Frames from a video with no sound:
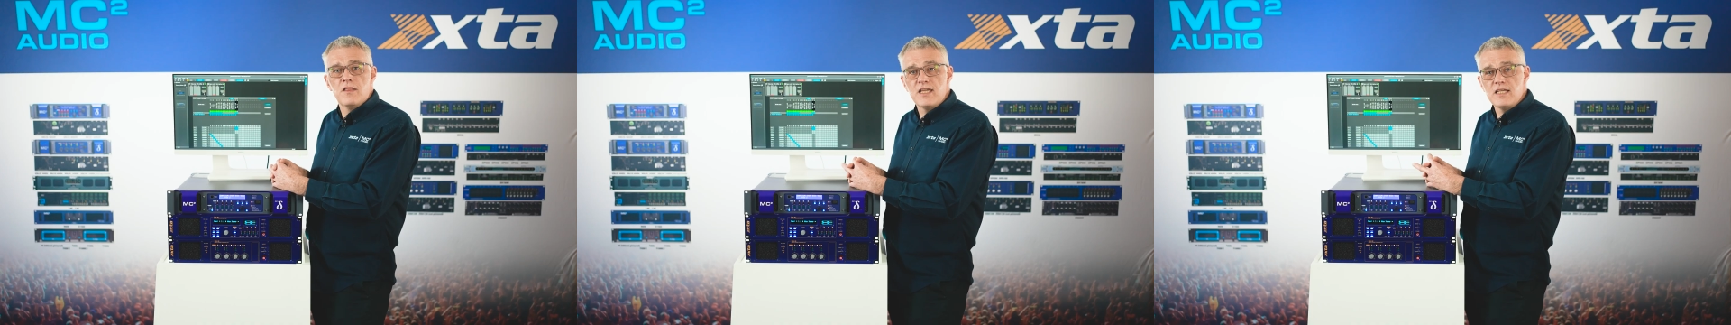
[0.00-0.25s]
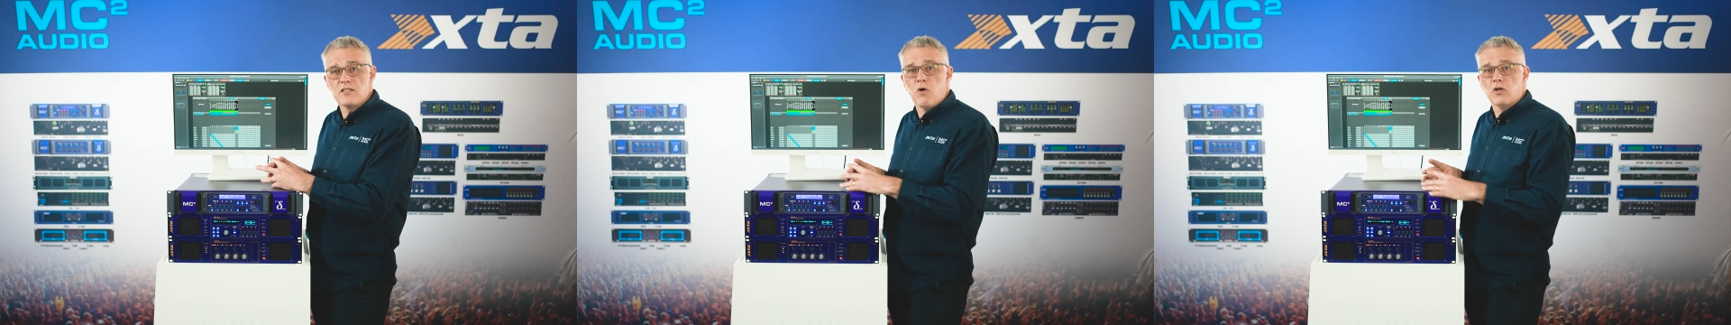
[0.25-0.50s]

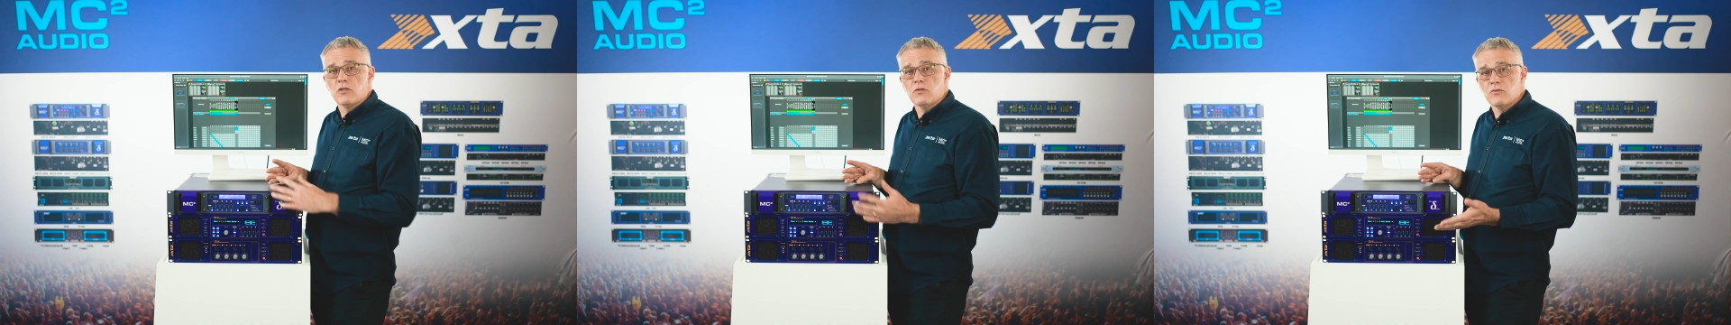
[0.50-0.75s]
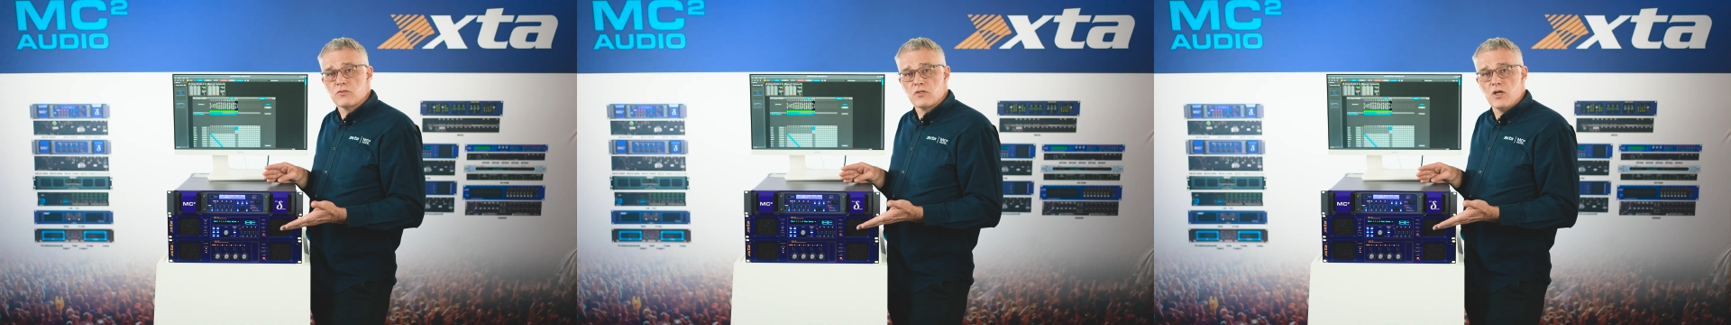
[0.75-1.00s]
These
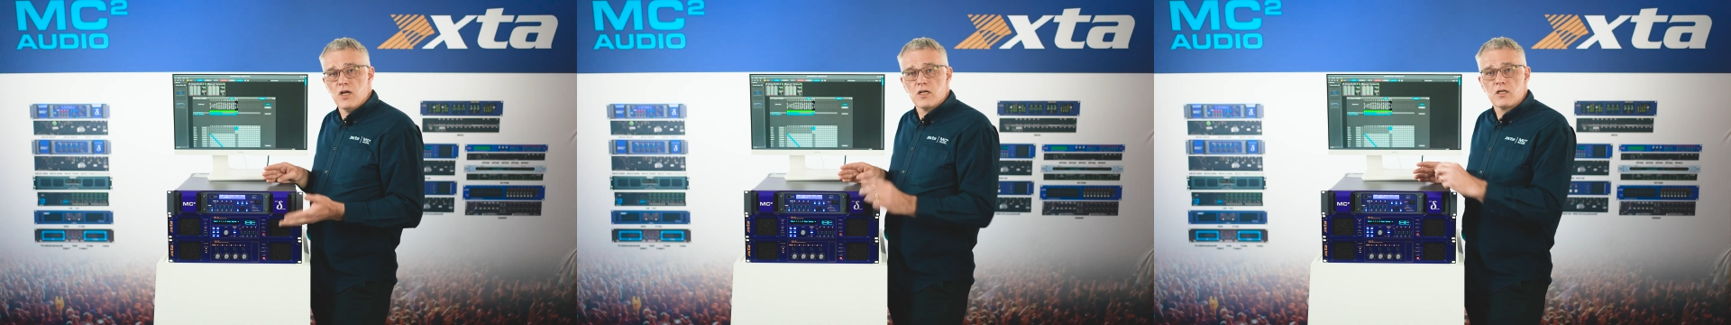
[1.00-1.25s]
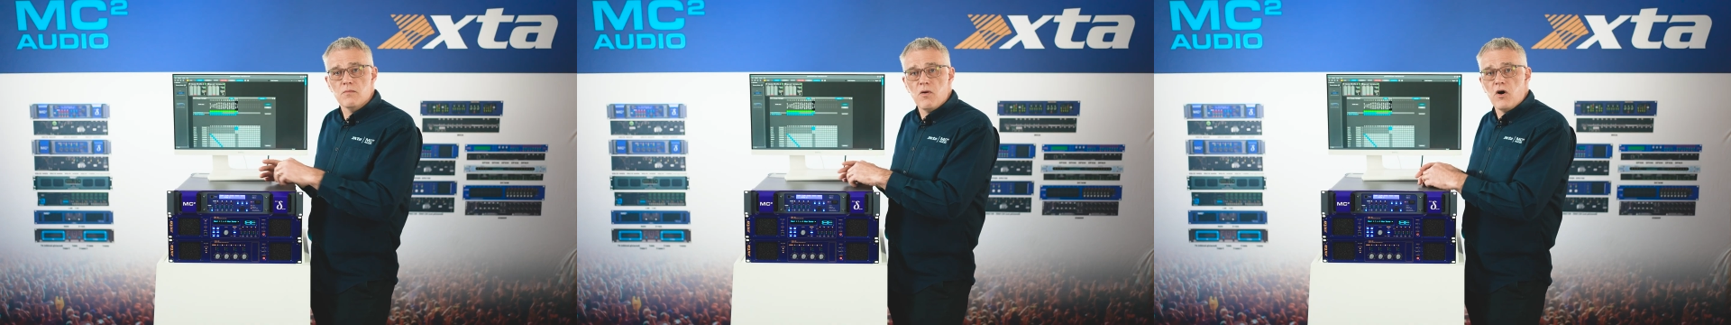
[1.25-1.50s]
models
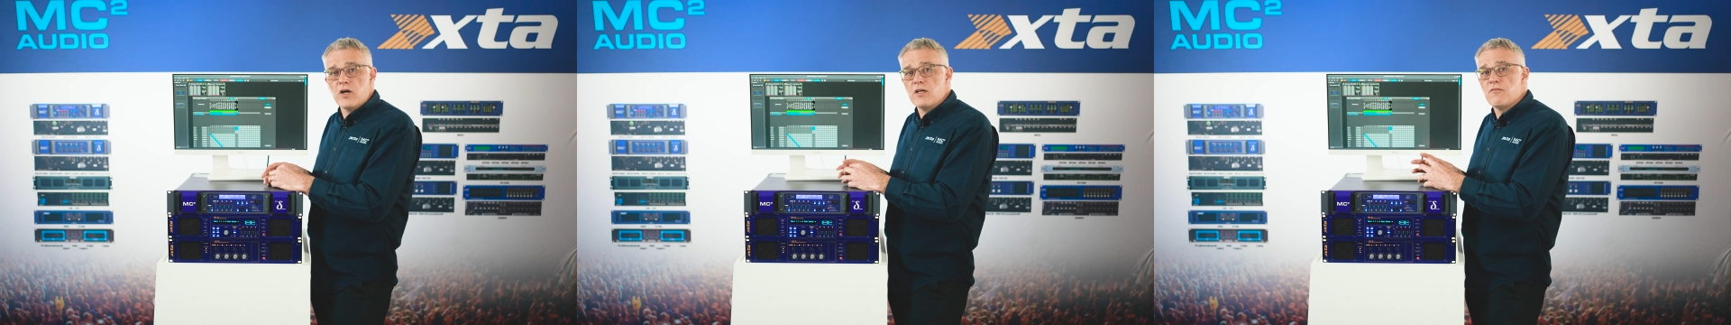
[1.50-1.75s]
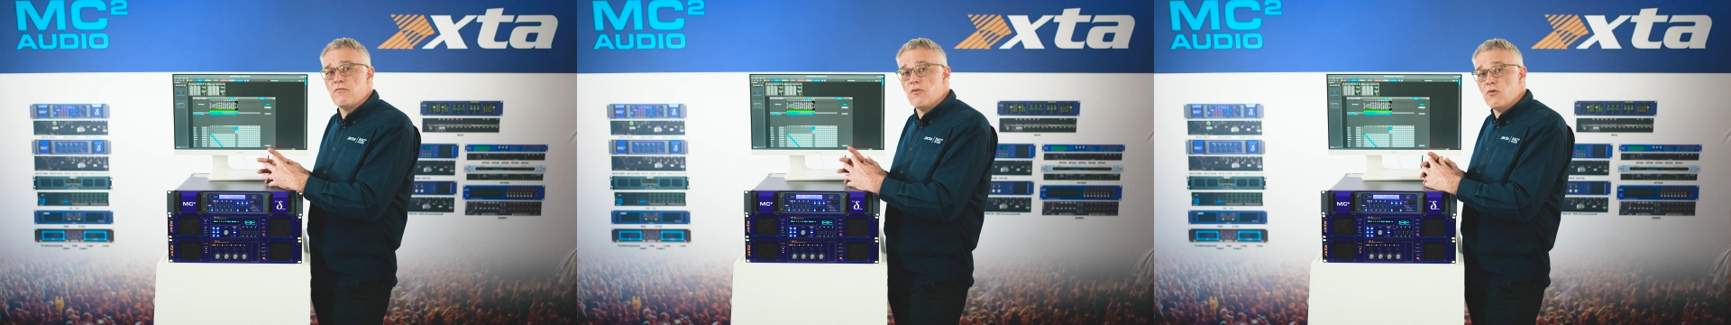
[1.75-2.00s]
combine
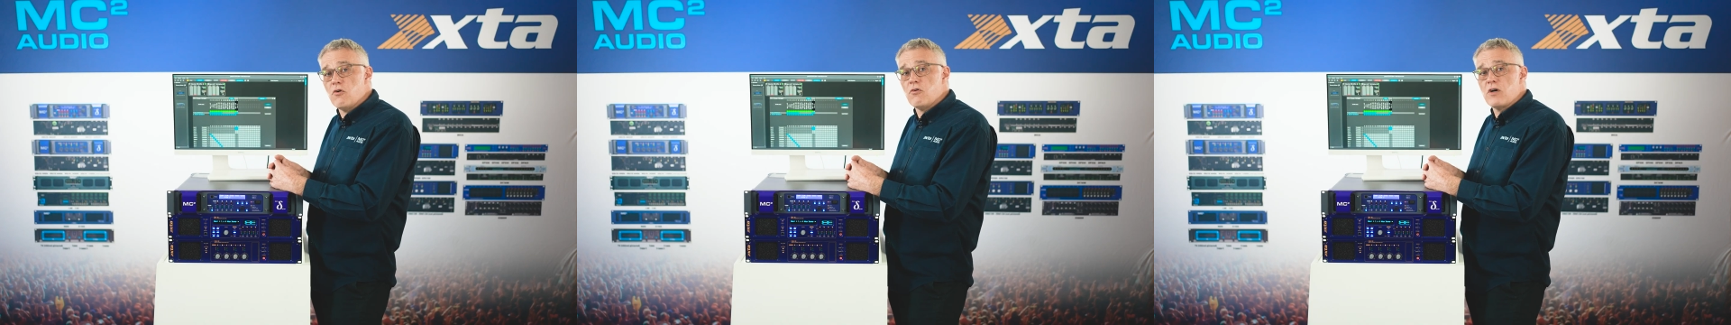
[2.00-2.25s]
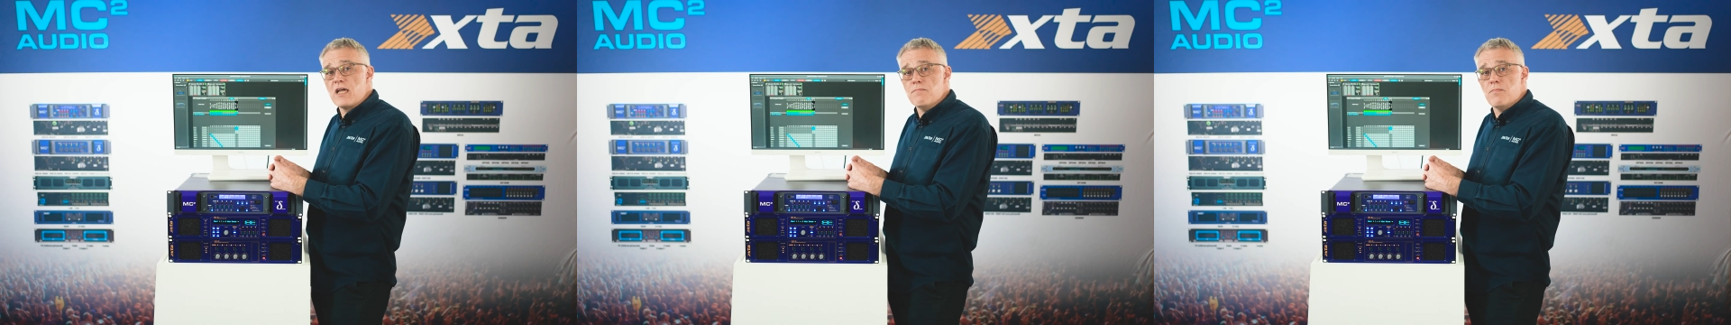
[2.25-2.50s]
a
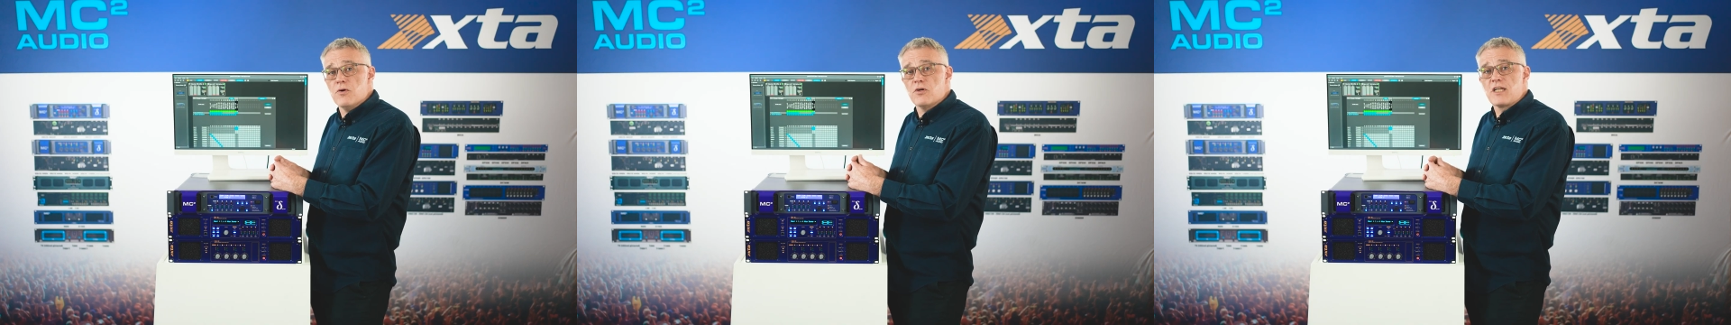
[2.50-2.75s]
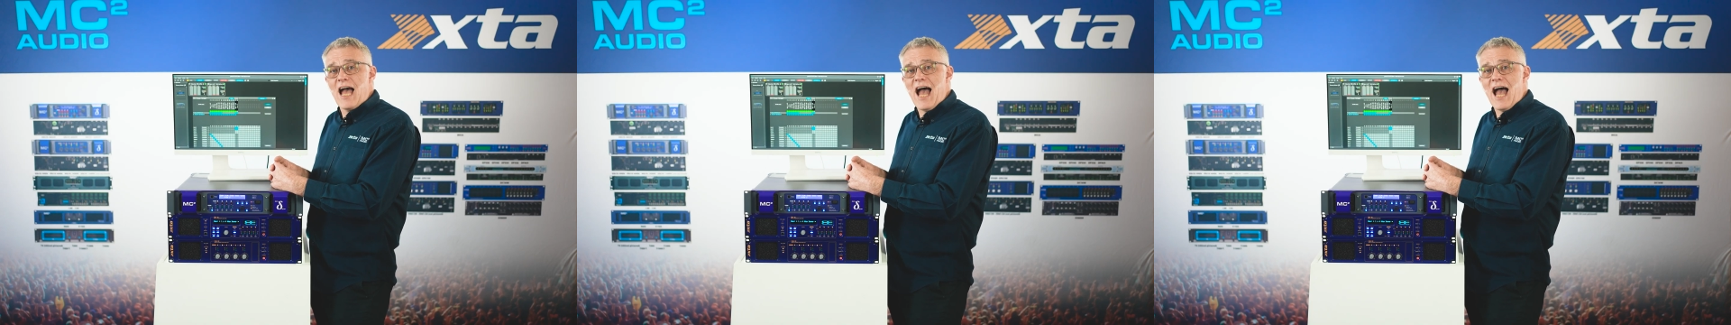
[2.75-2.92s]
4-input,